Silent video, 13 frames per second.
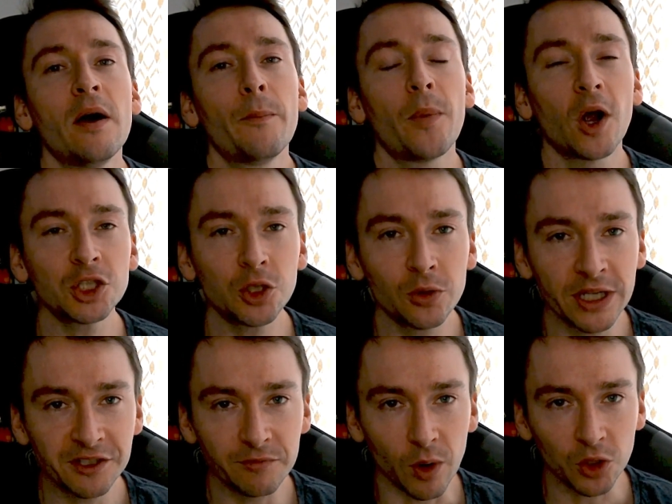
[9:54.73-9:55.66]
partial
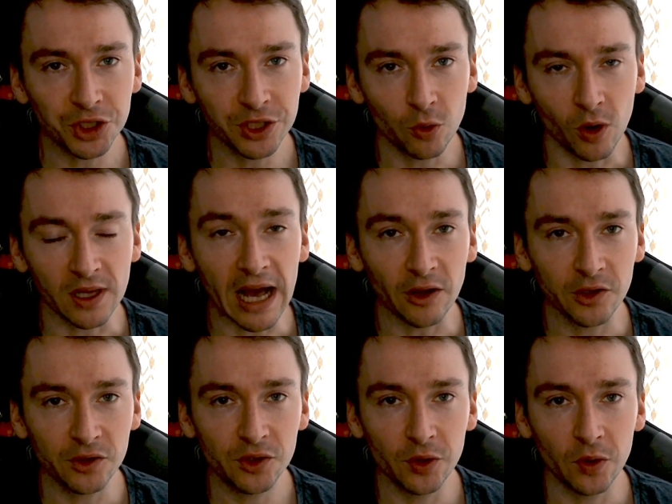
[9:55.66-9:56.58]
range of motion will allow you
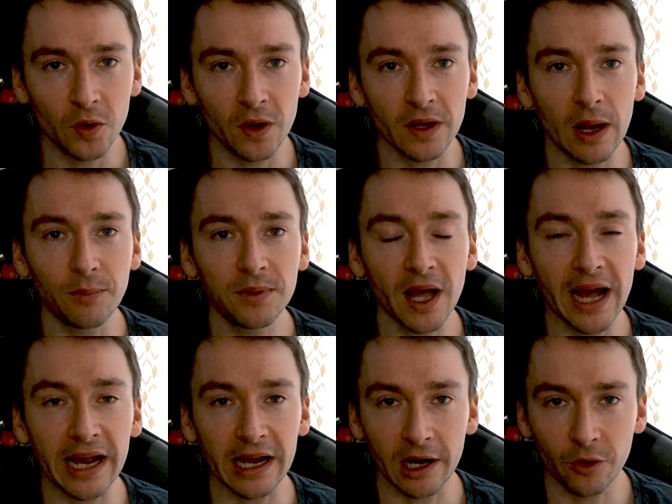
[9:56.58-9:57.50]
to
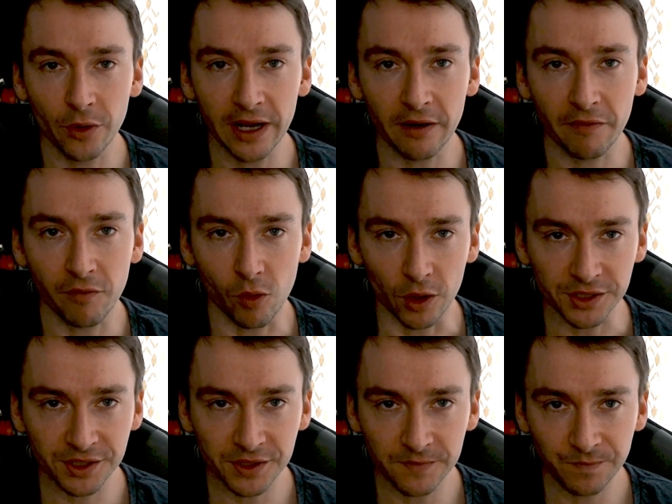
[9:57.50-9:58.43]
apply a greater
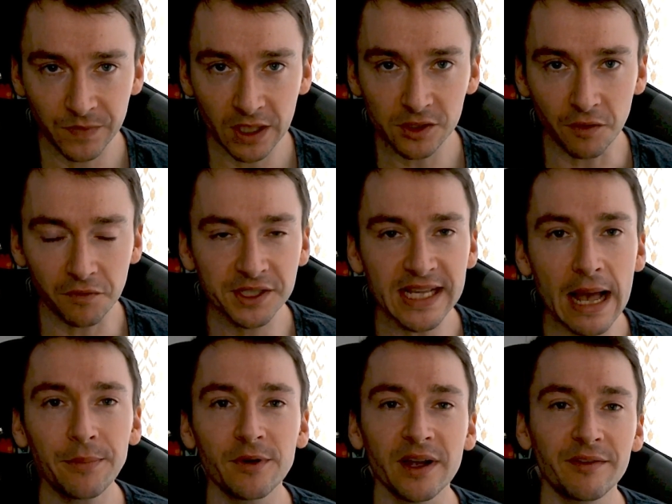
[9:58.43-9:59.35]
force. So for
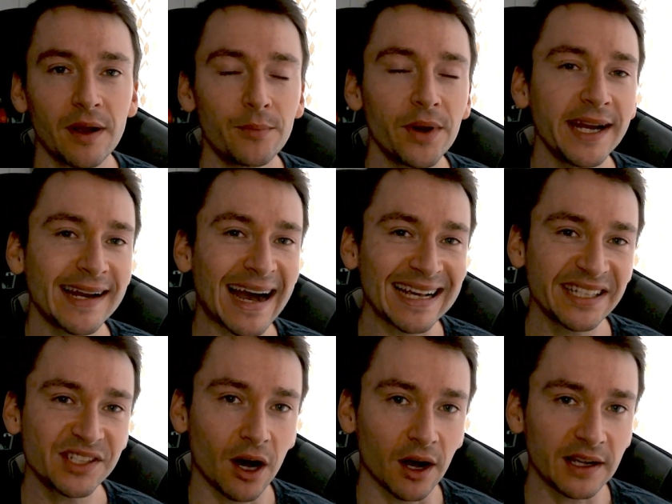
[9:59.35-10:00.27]
example, if I'm playing
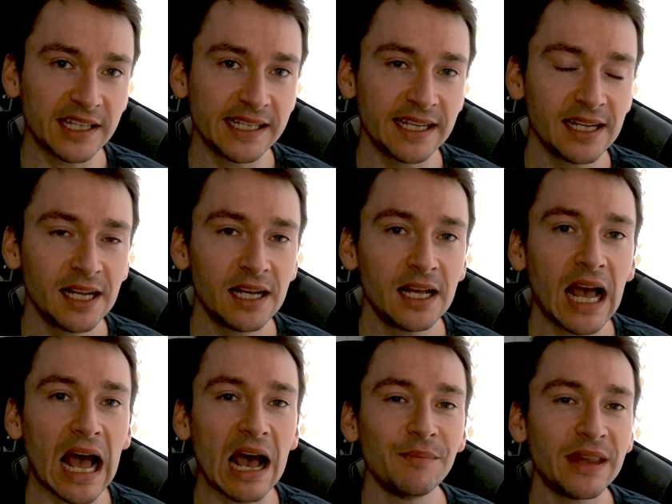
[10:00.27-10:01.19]
ice hockey
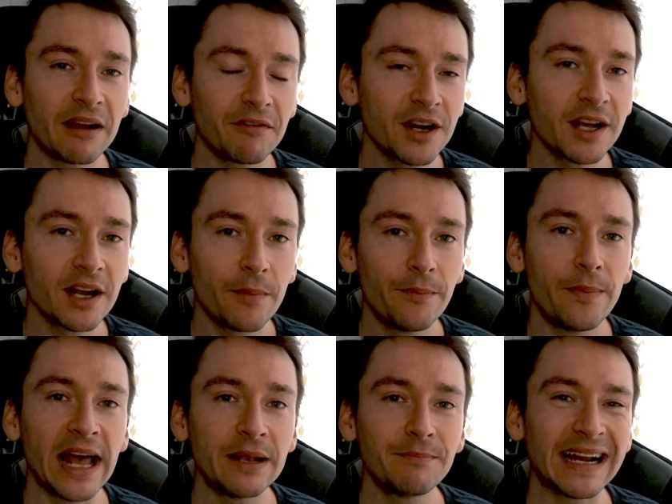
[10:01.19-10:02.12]
I'm never gonna
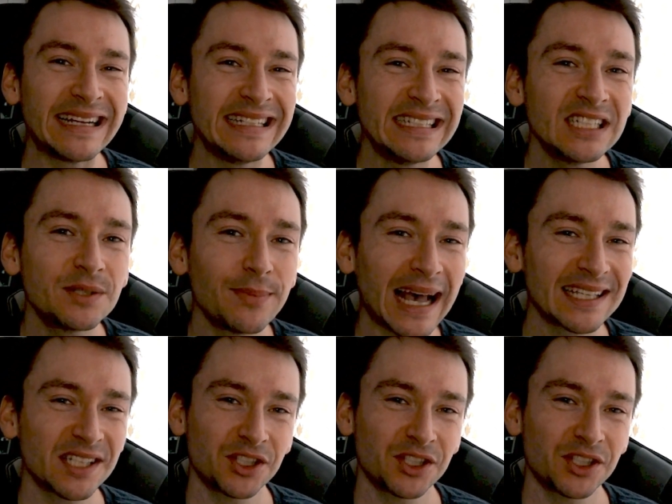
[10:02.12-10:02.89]
bend my knees past a